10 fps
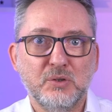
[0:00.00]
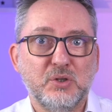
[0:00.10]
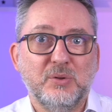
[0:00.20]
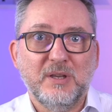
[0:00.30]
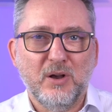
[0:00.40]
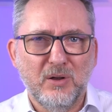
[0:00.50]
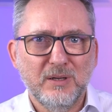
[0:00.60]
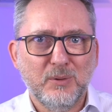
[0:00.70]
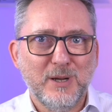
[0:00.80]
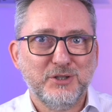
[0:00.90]
So the
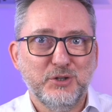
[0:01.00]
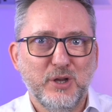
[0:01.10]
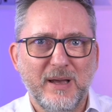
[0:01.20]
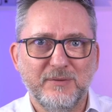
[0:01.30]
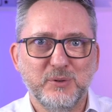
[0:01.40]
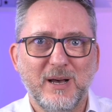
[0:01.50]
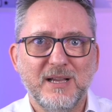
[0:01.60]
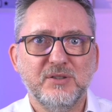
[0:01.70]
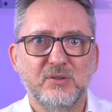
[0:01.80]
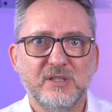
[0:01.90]
only question you have to
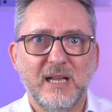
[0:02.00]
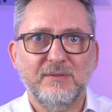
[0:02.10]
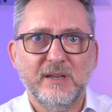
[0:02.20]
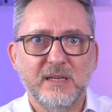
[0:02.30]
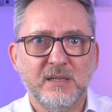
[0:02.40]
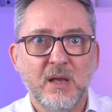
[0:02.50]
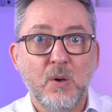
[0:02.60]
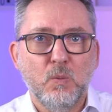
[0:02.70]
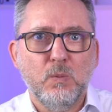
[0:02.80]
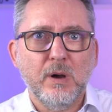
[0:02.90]
ask yourself is
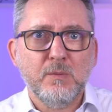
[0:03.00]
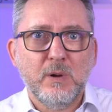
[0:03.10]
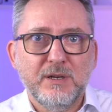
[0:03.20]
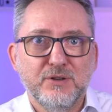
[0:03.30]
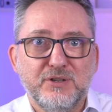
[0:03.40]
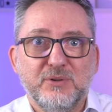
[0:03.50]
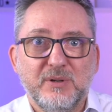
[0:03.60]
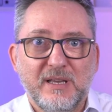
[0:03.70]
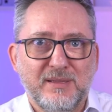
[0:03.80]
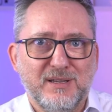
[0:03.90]
what will you do
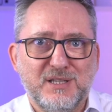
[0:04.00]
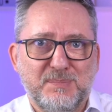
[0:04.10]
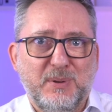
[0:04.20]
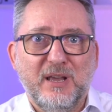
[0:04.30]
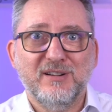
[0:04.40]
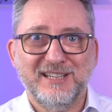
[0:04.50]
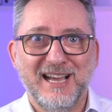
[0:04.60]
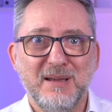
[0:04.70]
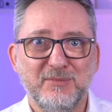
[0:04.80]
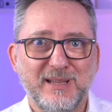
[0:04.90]
in the spare
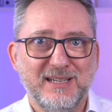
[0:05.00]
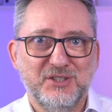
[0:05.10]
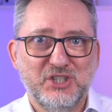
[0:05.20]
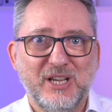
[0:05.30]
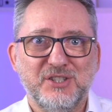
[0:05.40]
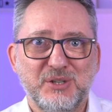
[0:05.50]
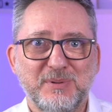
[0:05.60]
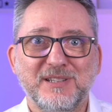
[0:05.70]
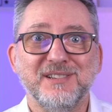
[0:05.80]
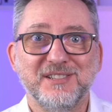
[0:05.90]
time that
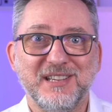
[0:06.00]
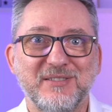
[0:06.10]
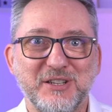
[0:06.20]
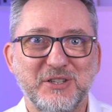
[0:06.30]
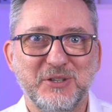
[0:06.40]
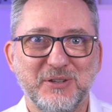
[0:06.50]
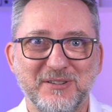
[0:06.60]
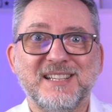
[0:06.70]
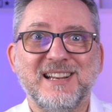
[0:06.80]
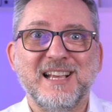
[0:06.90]
ChatGPT is giving to you?
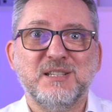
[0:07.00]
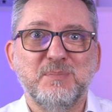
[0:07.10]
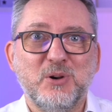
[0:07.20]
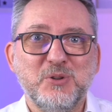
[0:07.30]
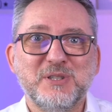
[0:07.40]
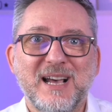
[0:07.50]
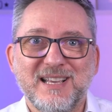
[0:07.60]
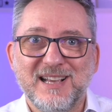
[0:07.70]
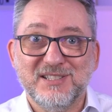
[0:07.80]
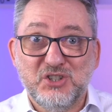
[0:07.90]
As a last bonus,
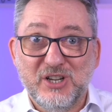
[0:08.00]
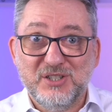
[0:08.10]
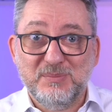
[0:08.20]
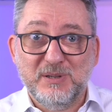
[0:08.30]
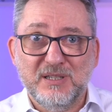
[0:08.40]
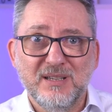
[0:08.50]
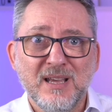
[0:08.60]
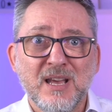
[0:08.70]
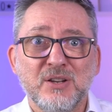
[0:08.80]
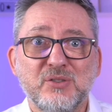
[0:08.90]
I asked ChatGPT
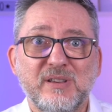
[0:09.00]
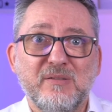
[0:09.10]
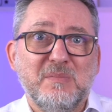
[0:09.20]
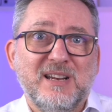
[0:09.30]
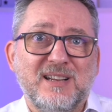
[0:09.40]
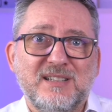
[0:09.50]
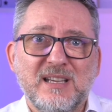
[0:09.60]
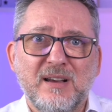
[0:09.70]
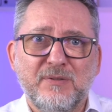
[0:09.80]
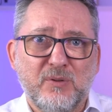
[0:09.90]
to give me an
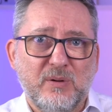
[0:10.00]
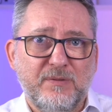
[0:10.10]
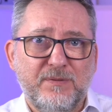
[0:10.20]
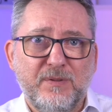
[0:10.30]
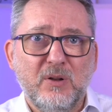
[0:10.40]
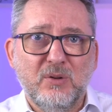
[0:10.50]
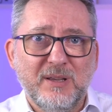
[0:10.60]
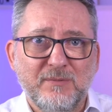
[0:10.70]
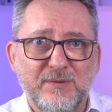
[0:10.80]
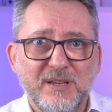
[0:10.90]
idea for a
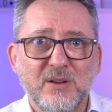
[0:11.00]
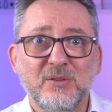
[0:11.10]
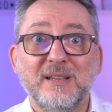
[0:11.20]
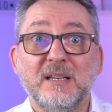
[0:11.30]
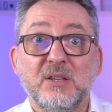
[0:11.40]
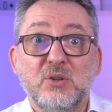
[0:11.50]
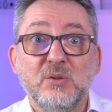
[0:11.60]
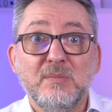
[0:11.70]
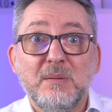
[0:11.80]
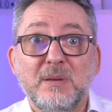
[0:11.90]
following video that
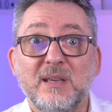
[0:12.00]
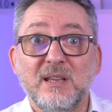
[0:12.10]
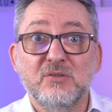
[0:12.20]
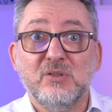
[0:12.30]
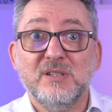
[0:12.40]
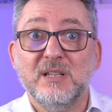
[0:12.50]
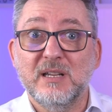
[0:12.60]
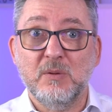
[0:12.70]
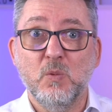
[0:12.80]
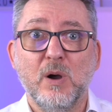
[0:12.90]
you may be interested
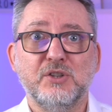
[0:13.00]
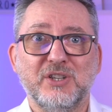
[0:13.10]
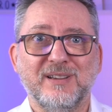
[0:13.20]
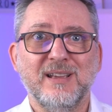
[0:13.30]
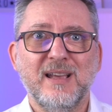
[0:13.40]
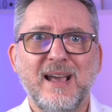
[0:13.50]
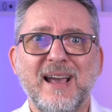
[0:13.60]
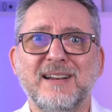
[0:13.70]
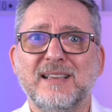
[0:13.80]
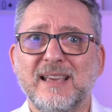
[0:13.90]
in watching,
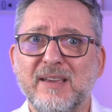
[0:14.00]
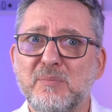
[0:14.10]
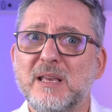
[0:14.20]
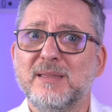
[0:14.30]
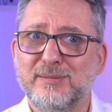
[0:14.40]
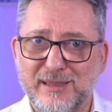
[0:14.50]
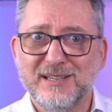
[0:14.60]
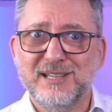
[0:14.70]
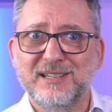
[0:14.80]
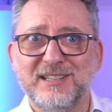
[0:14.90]
and it gave me
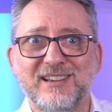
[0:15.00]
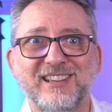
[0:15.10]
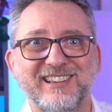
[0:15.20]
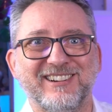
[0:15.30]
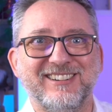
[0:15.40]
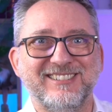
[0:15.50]
this idea here.